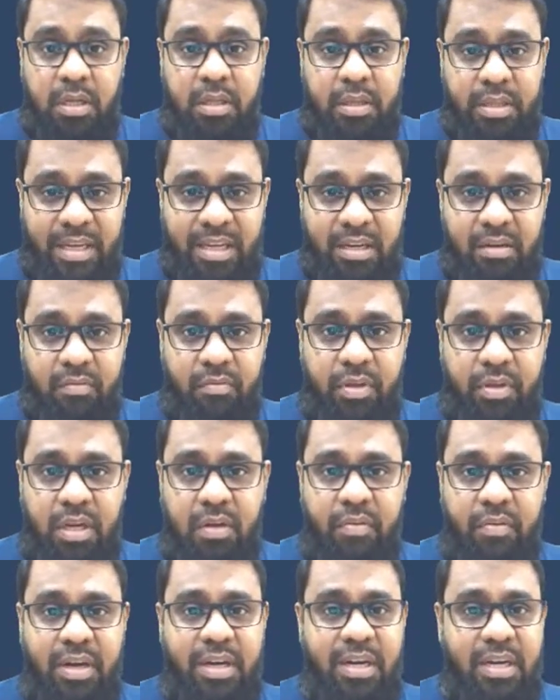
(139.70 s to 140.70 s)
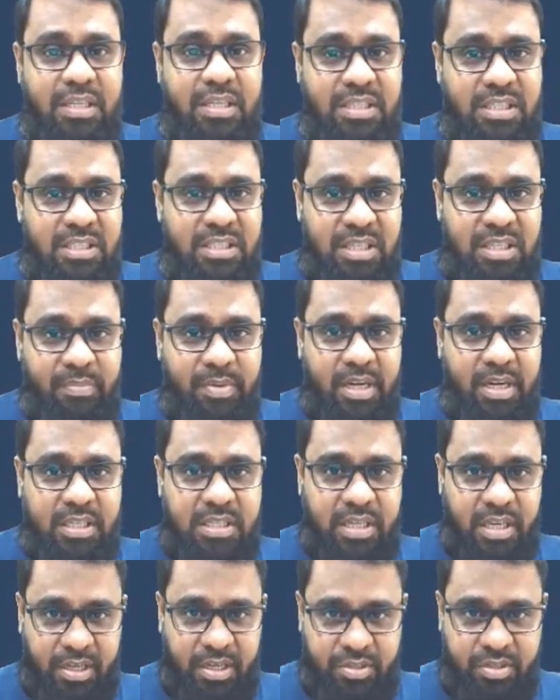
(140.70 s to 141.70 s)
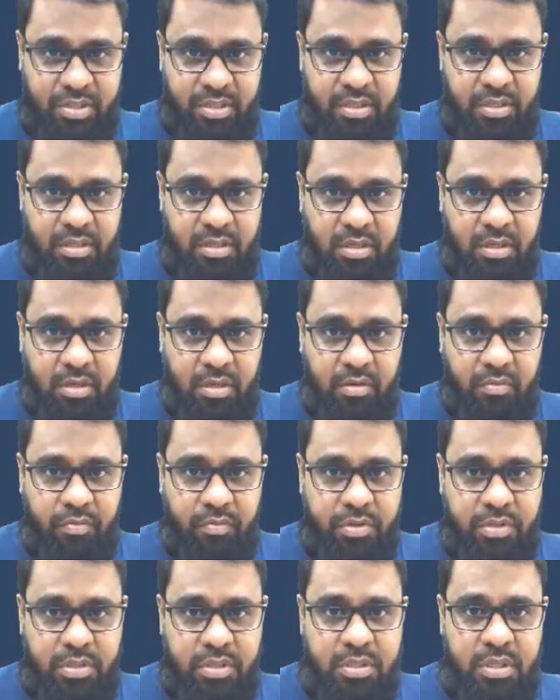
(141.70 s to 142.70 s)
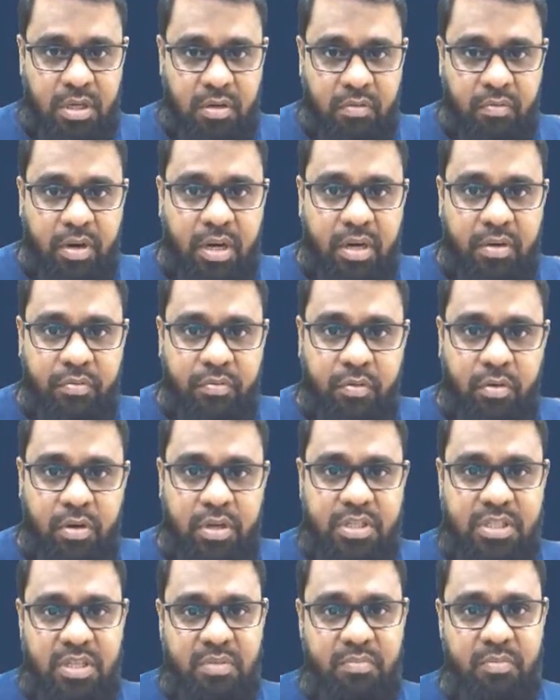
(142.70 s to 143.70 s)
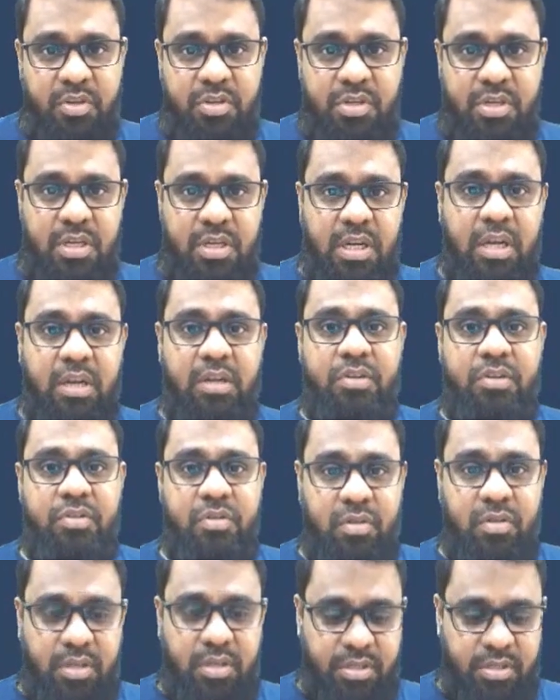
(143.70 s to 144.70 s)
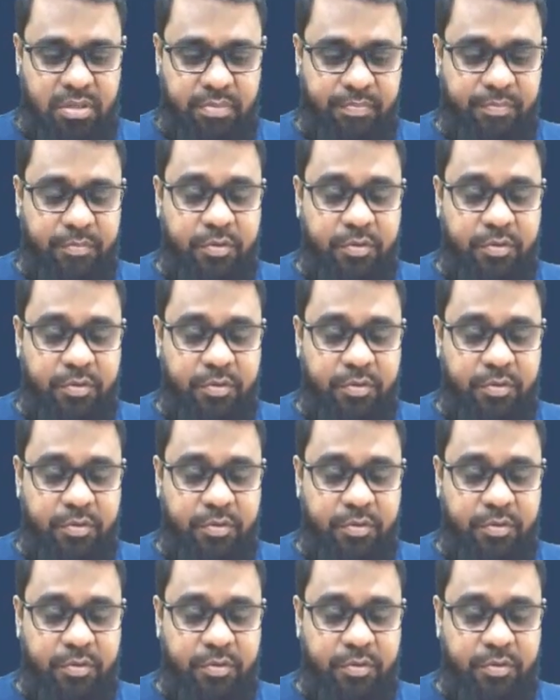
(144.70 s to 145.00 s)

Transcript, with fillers: then we require a systematic sketch, which is required for estimation and installation.